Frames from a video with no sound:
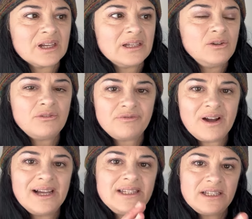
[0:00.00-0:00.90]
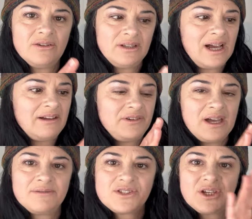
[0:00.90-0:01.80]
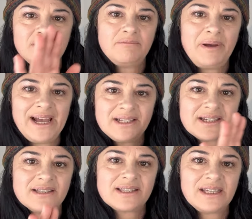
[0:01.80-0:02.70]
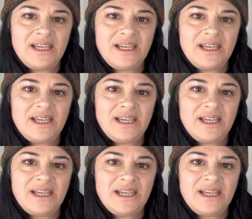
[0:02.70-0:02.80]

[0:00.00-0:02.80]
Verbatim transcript: you'll find in your life you have certain patterns that